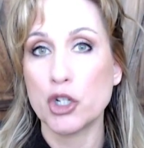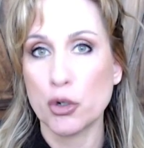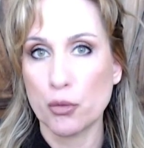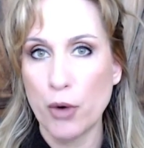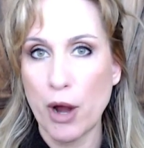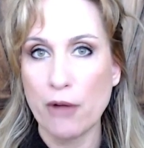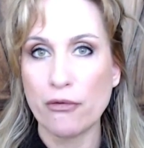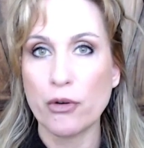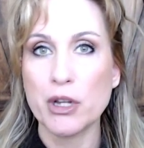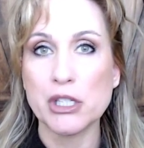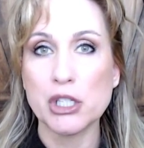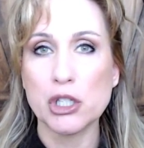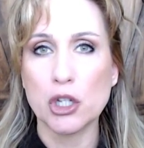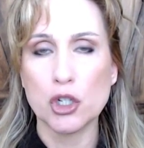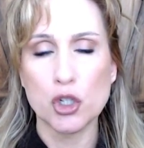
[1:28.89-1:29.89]
to
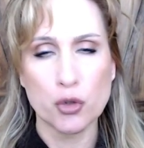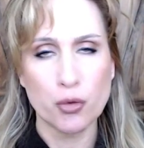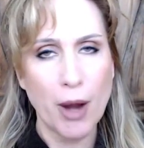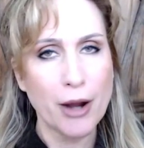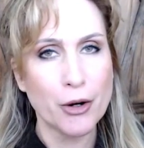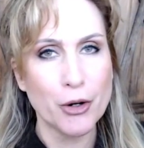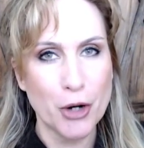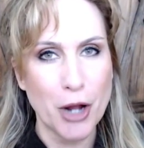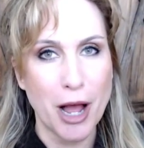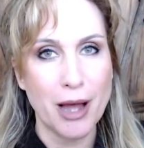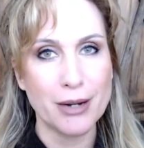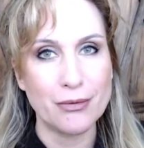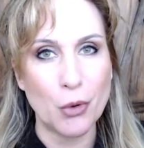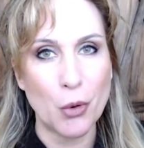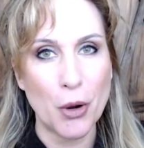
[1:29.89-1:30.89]
reference the trucker
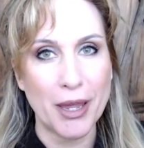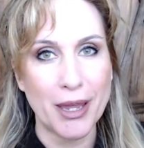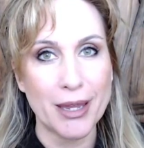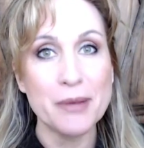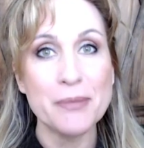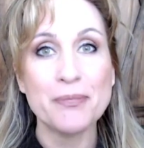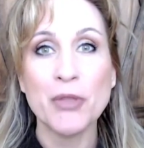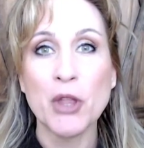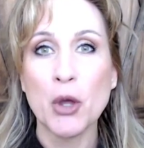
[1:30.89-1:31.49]
convoy,